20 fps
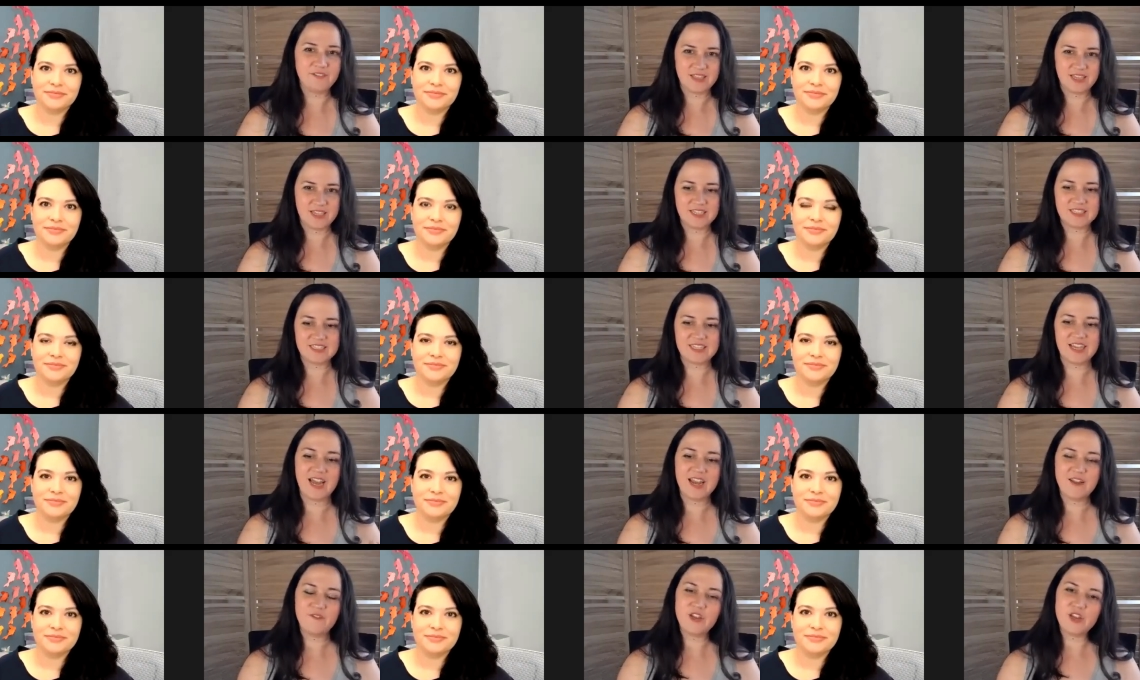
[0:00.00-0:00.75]

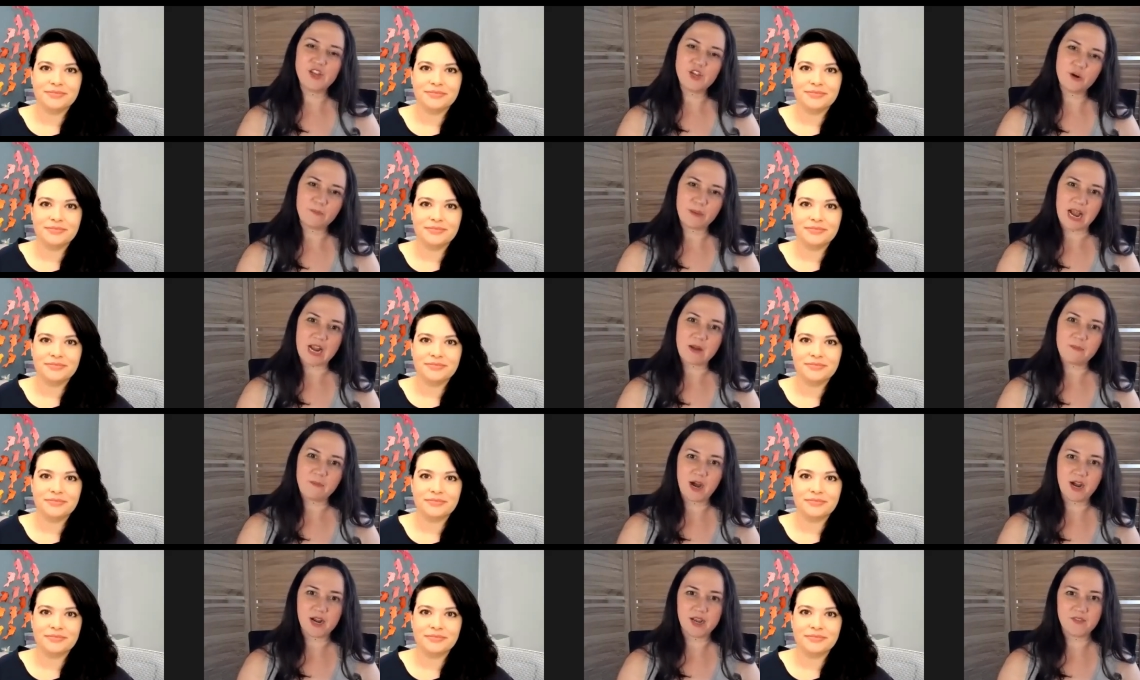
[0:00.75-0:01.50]
Speaker 1: things kind of in your
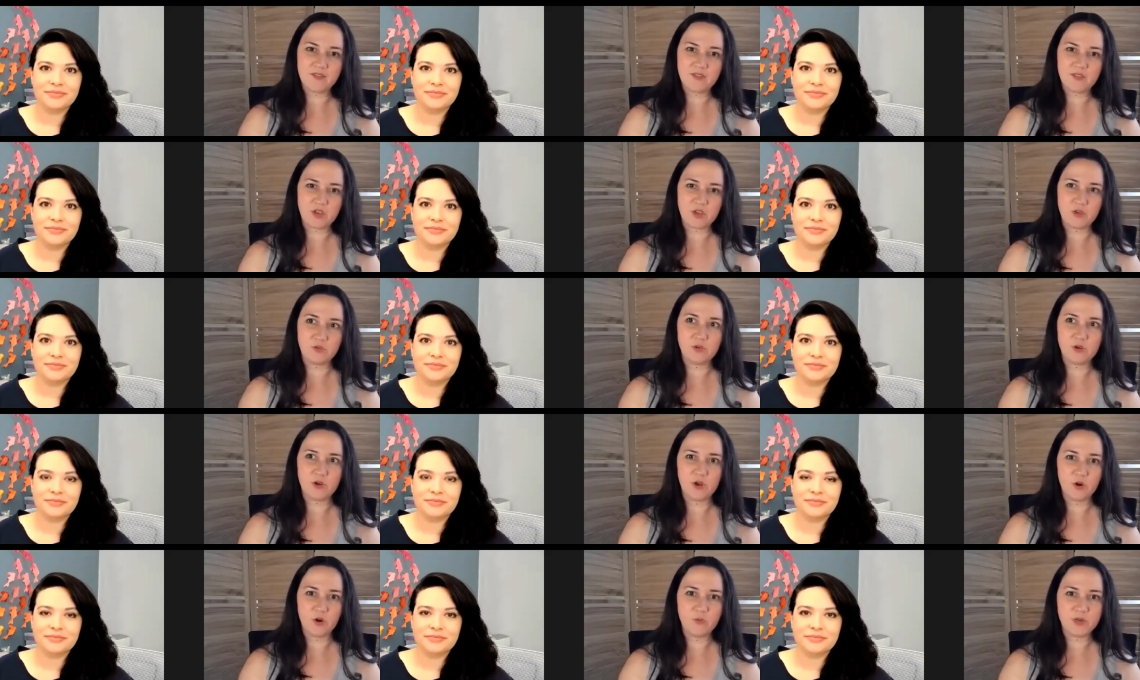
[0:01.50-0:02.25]
back pocket that
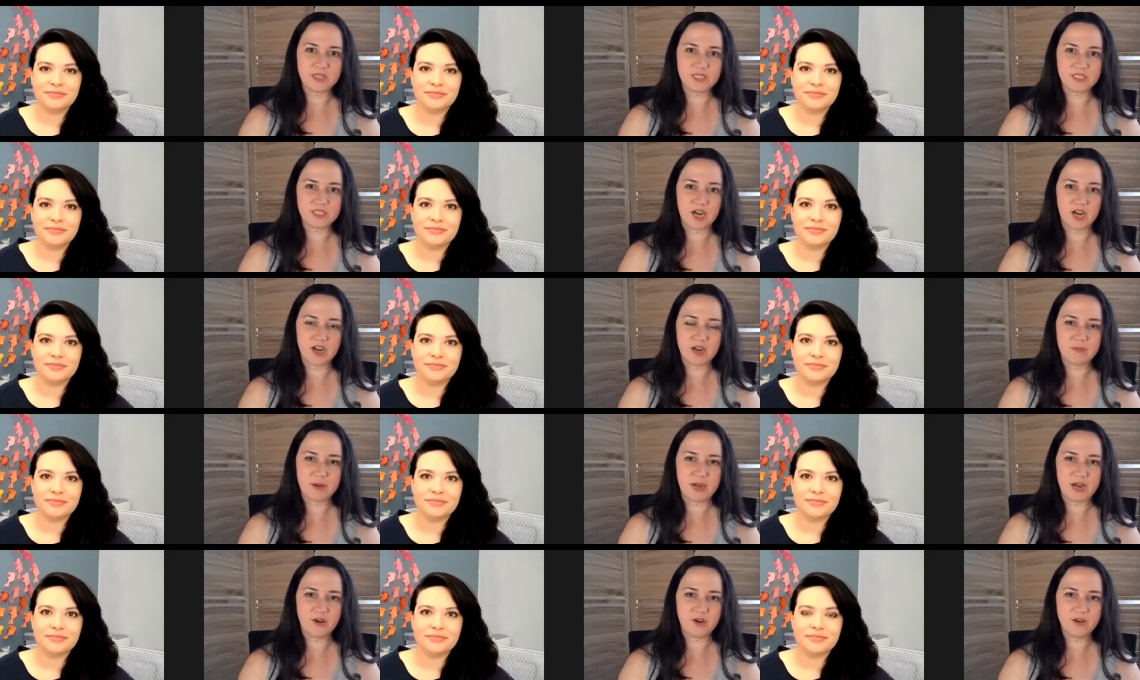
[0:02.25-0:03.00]
you know what to
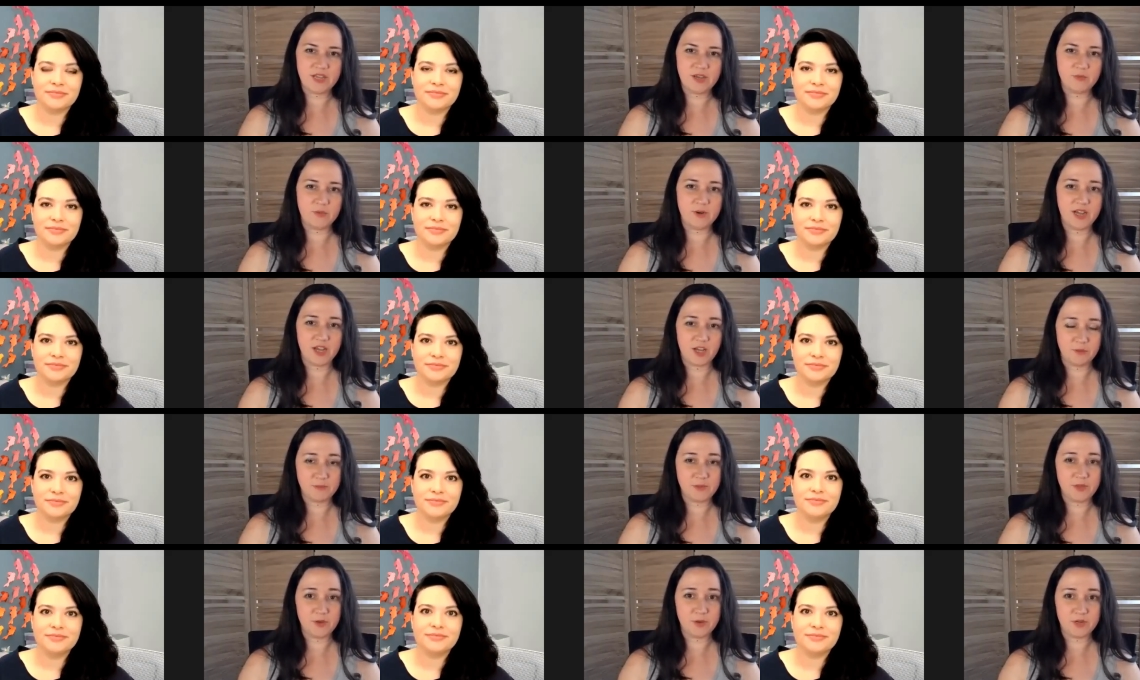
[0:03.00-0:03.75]
talk about, it will
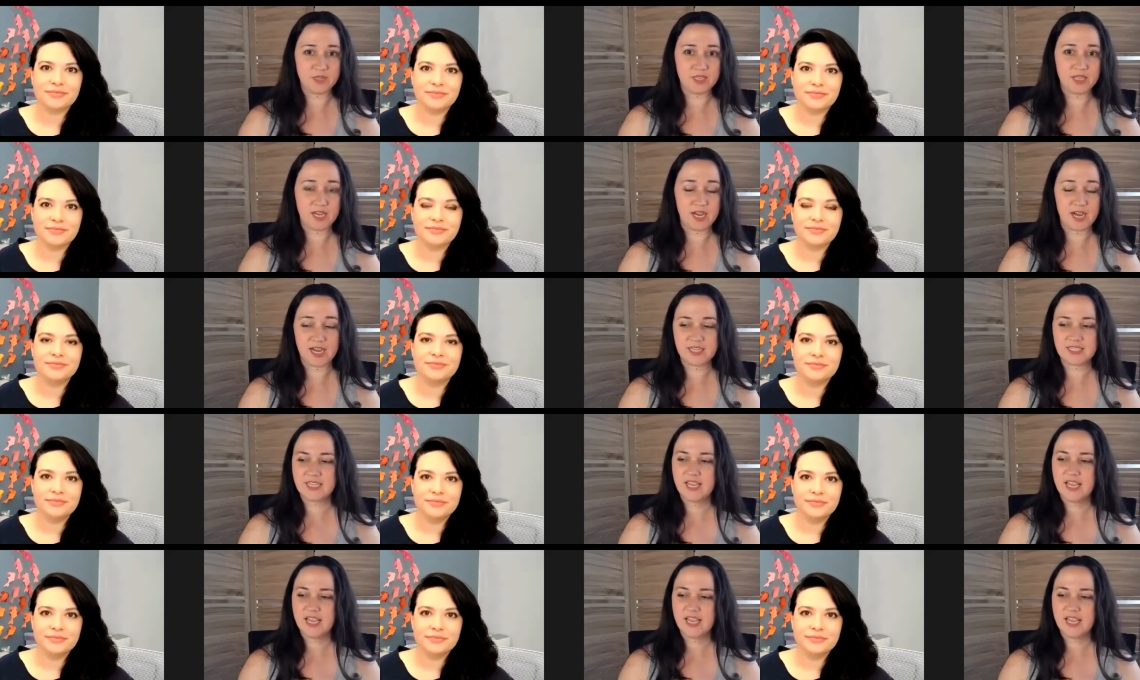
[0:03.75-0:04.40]
help you a lot.